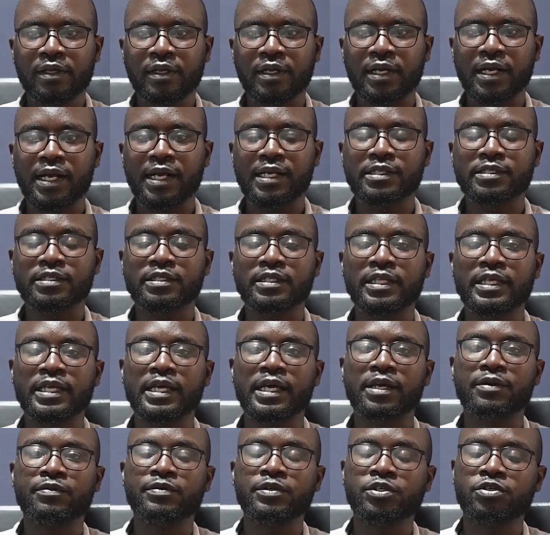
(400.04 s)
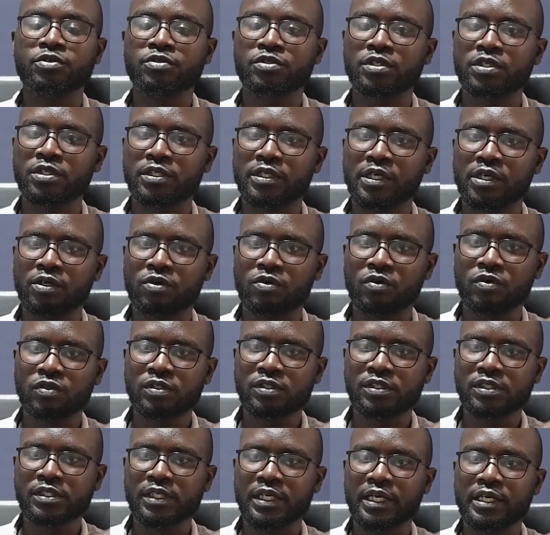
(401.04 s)
as they are reducing their
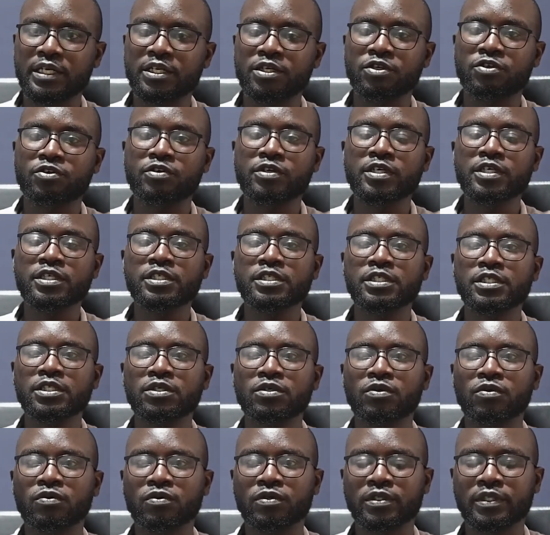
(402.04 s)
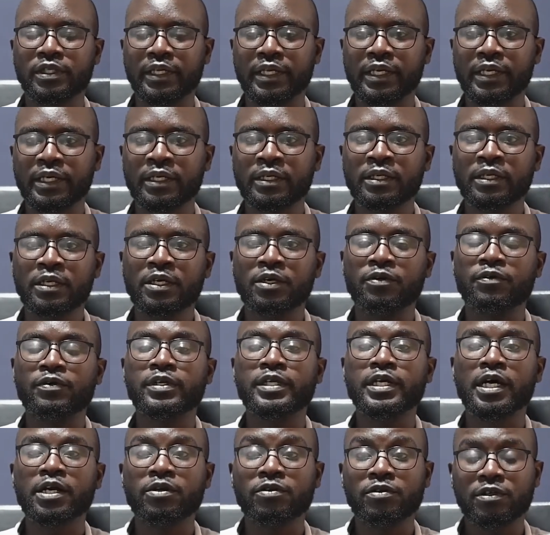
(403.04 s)
costs and increasing on their
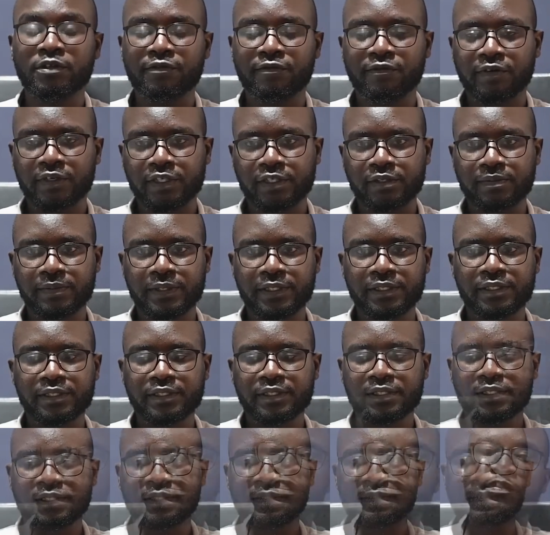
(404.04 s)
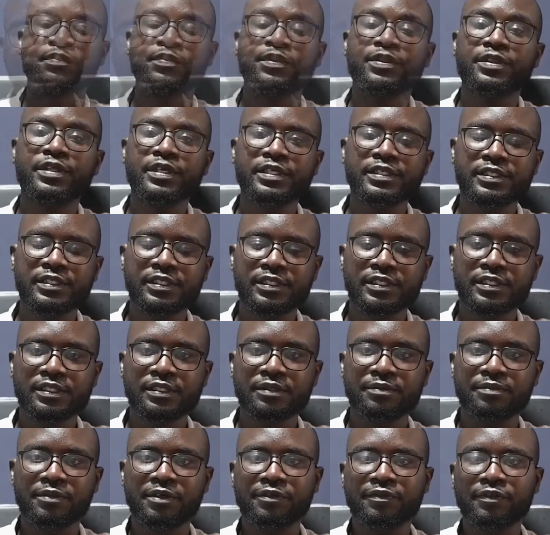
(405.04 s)
return on investments. With this
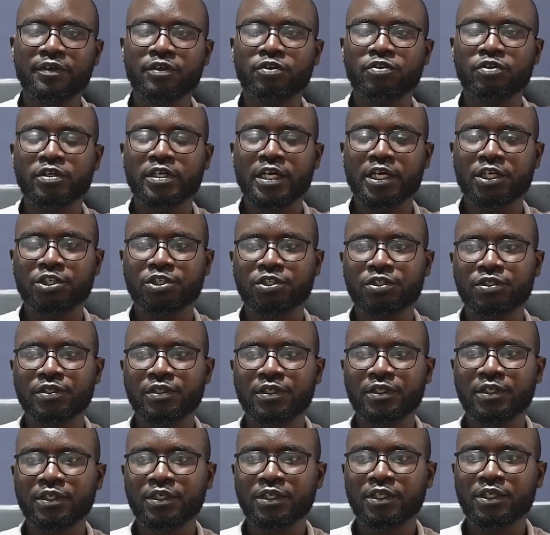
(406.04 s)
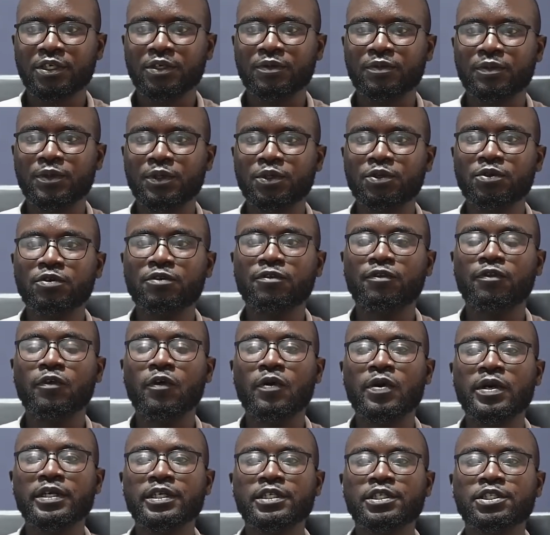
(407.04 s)
brief introduction, we look
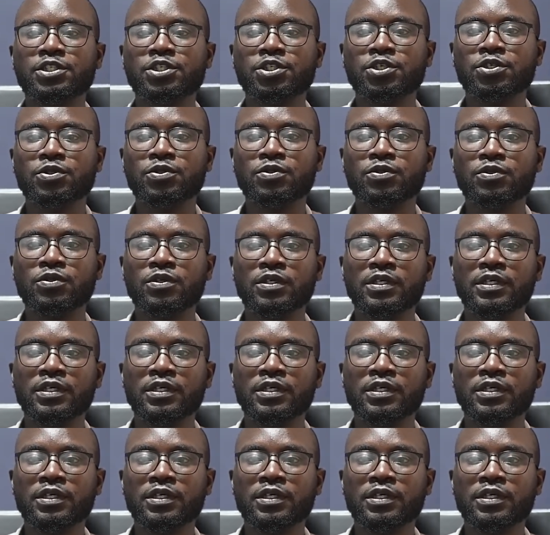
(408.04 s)
forward to